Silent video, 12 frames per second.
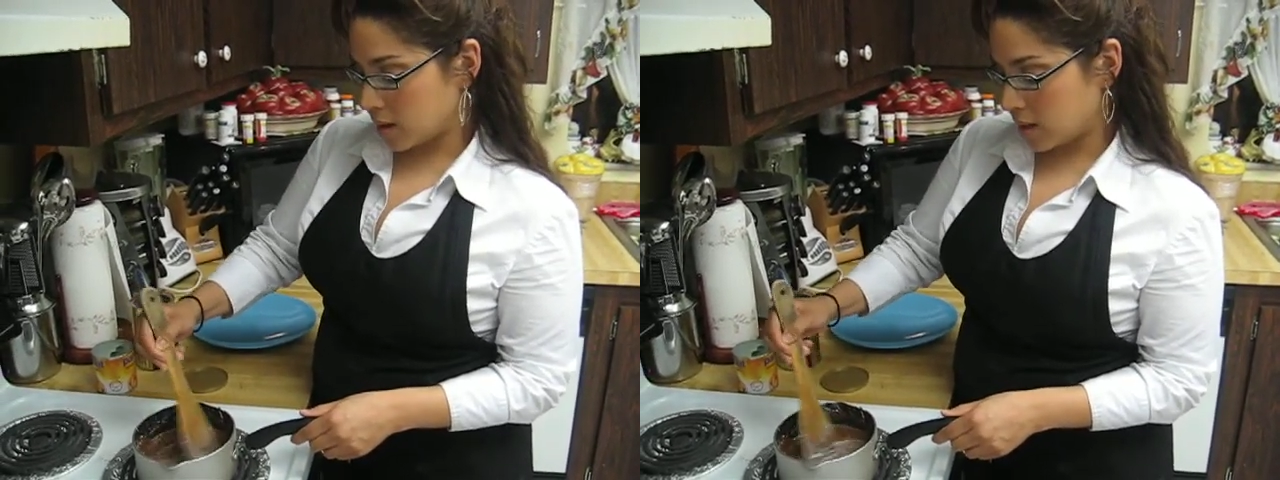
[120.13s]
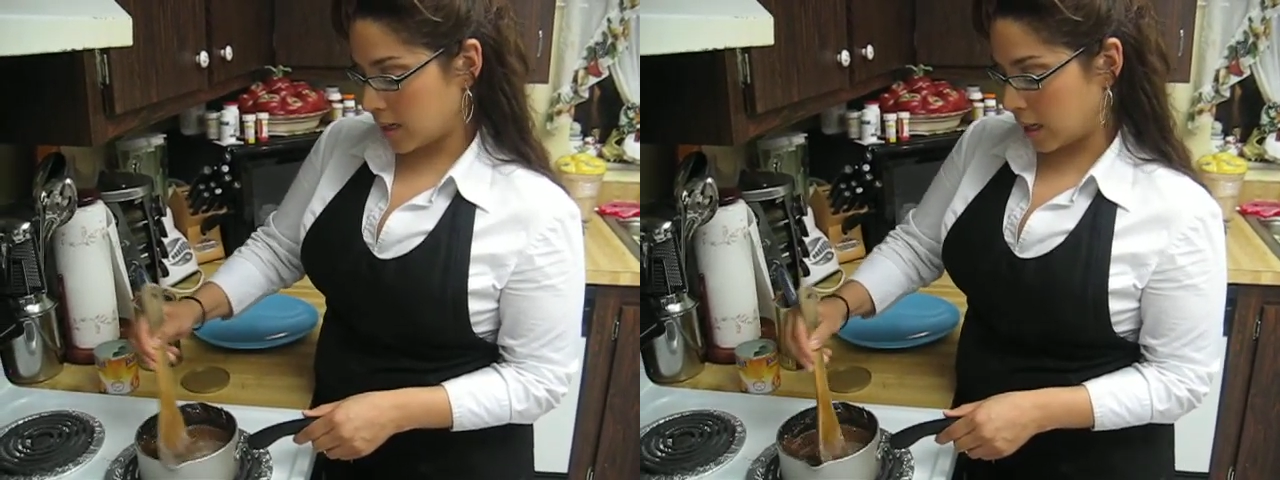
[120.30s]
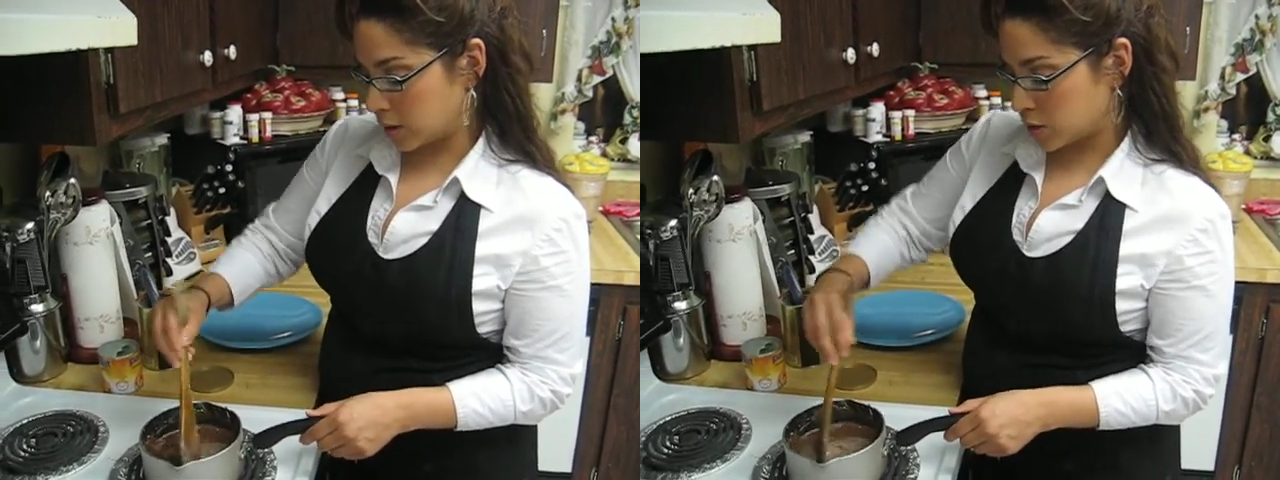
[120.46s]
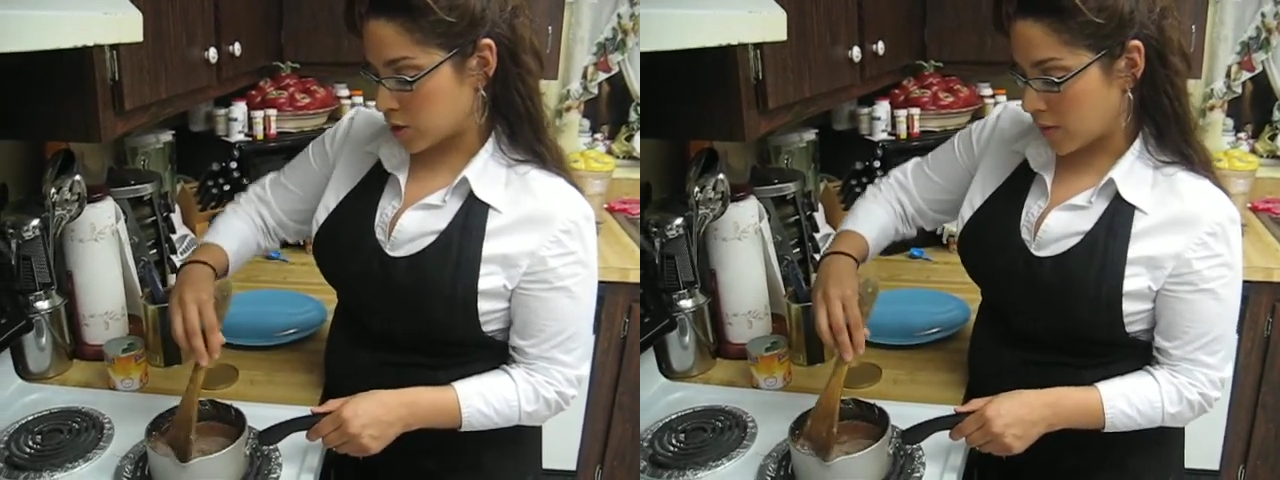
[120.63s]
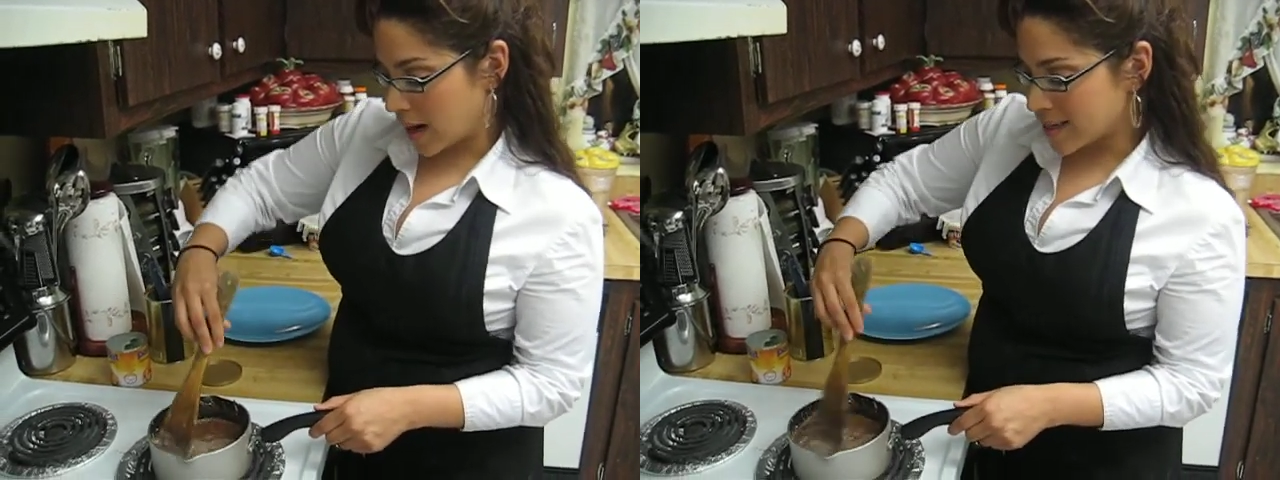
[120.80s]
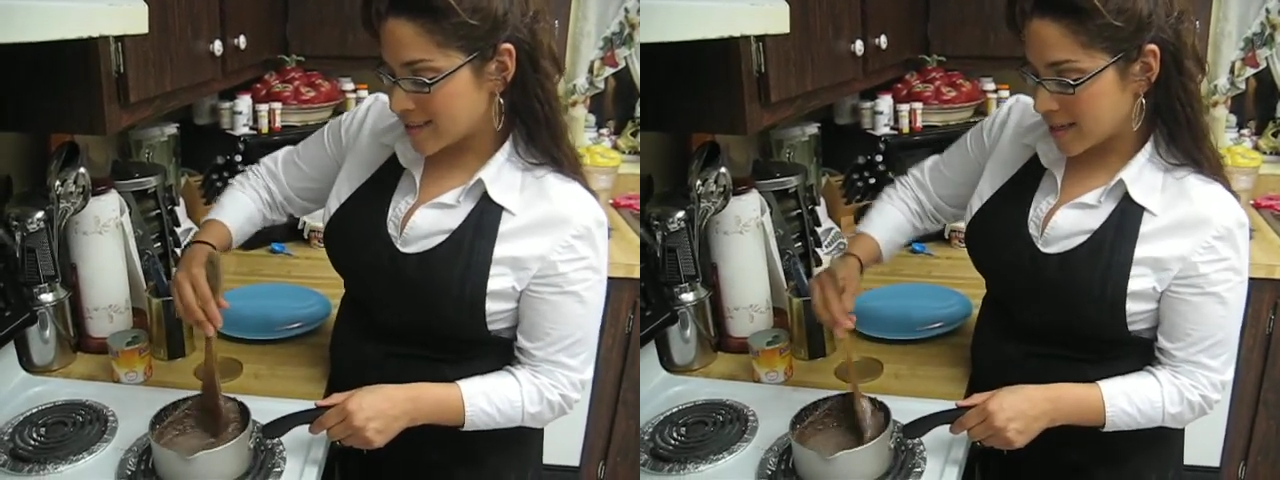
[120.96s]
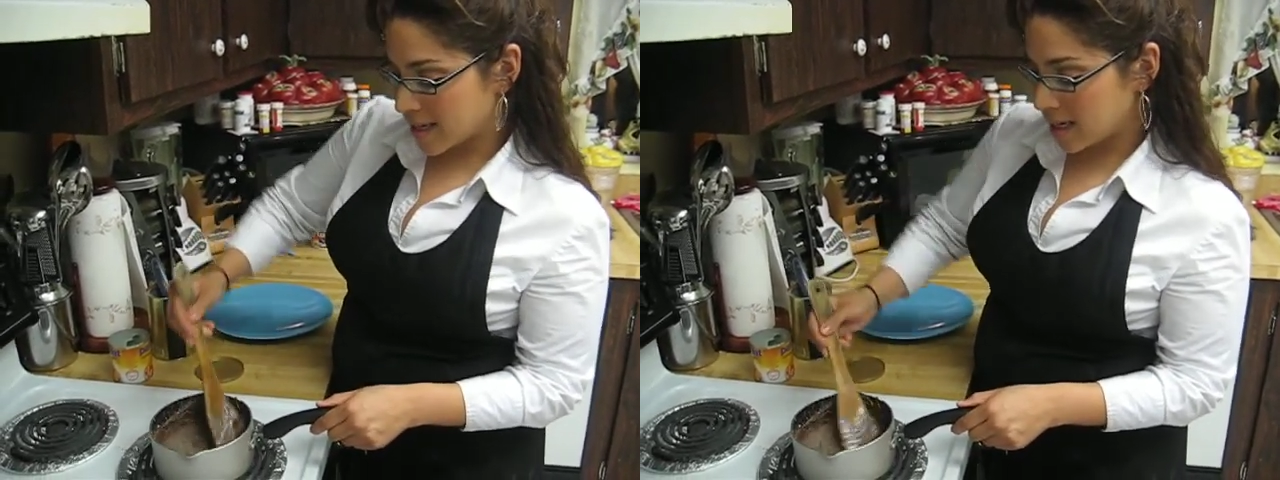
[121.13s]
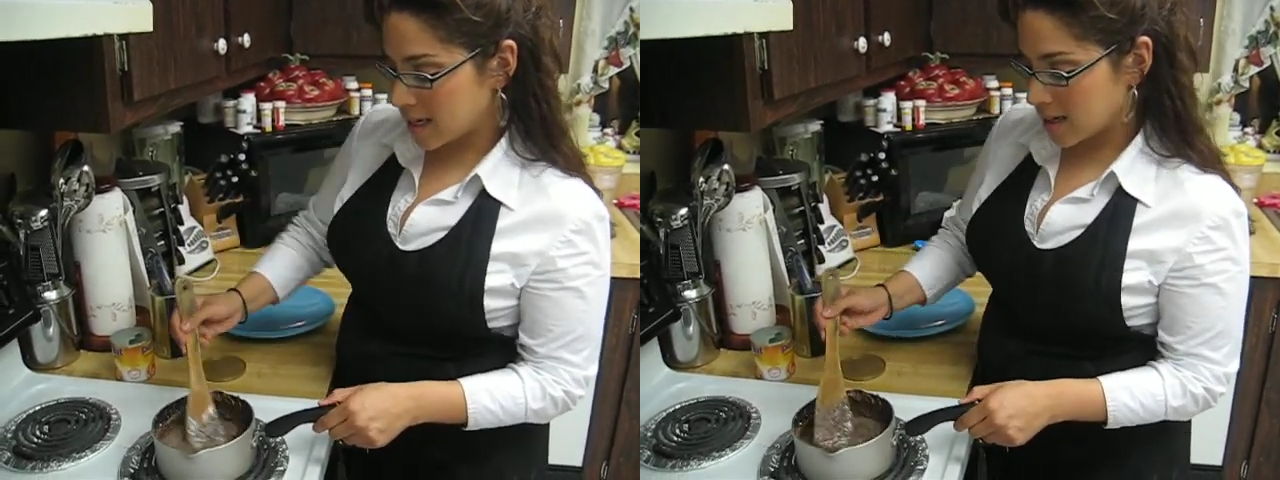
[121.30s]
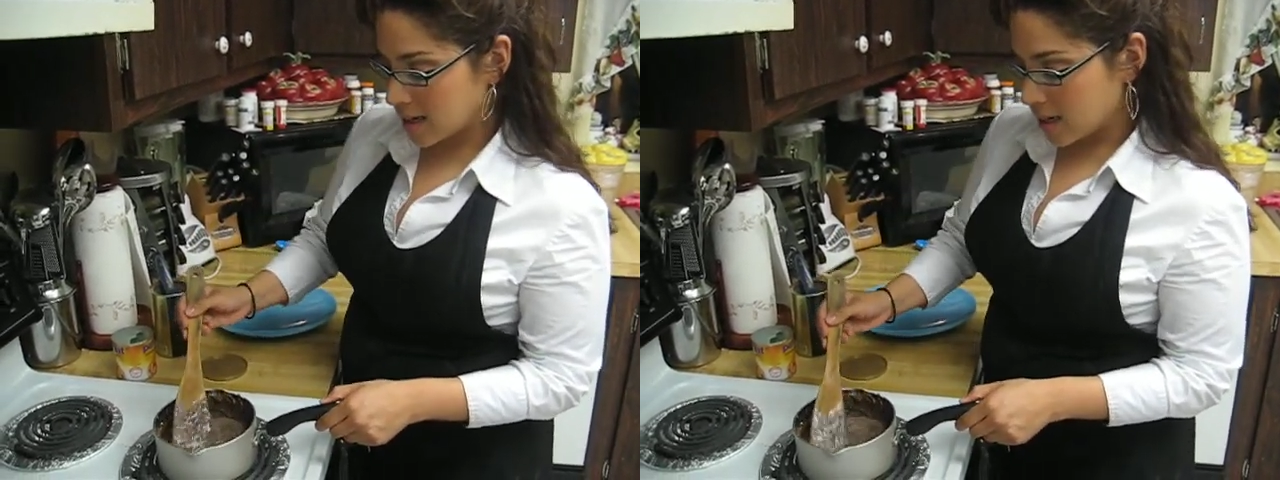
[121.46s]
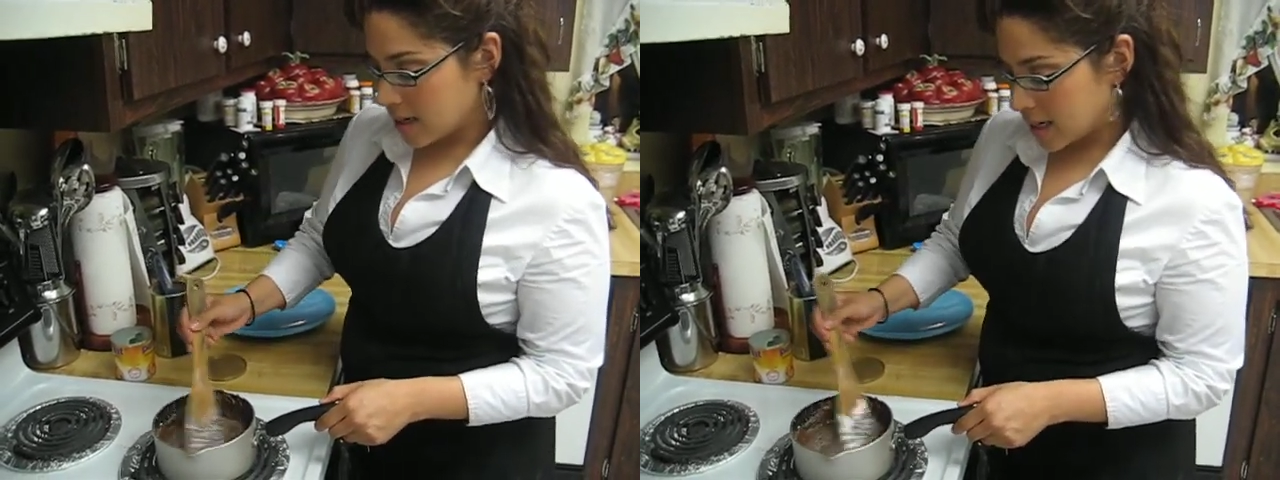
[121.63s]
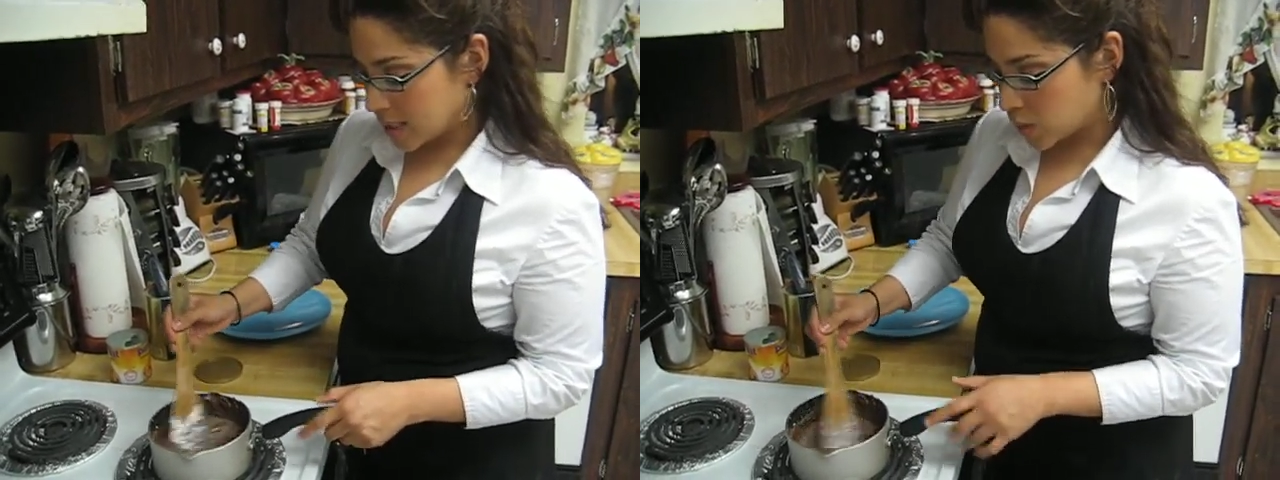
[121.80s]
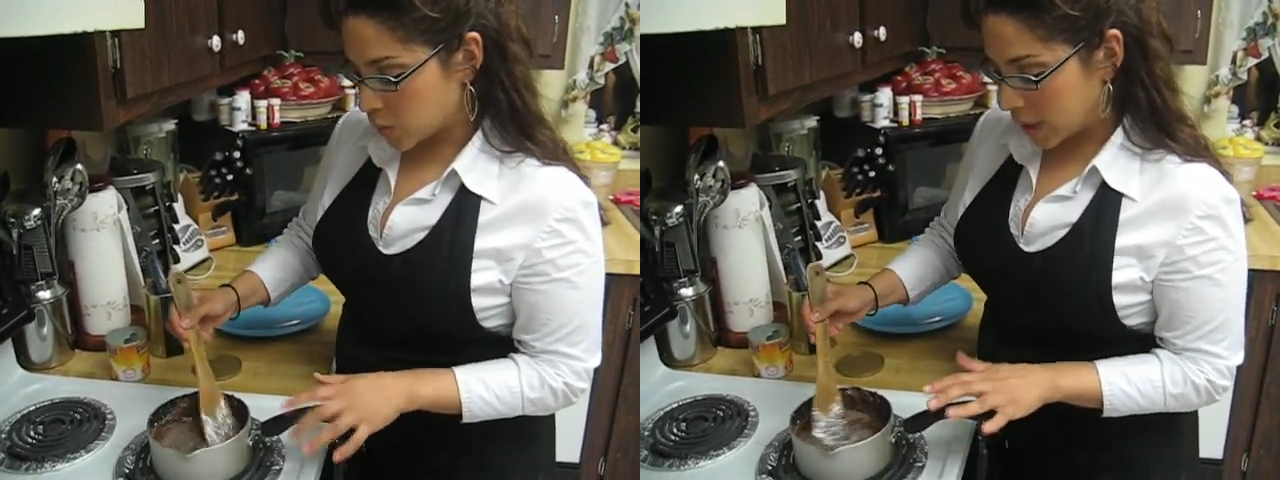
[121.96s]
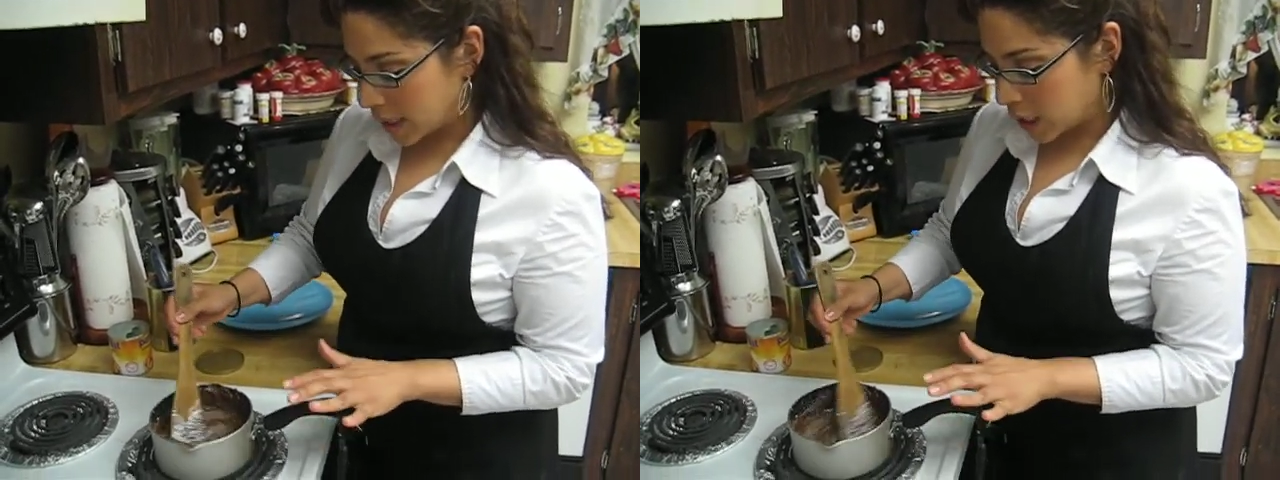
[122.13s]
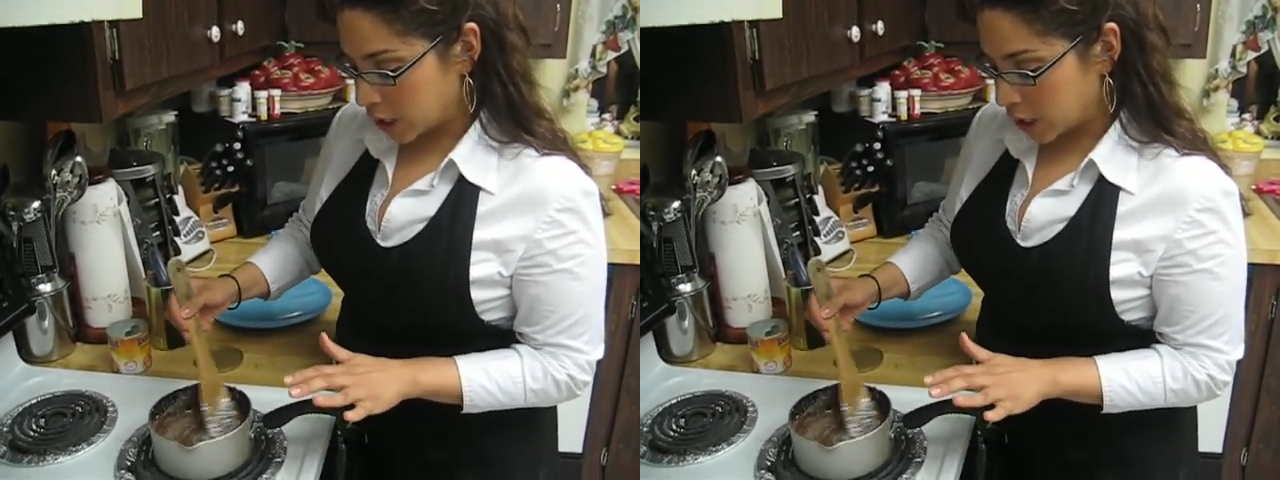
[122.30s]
Now direct heat is when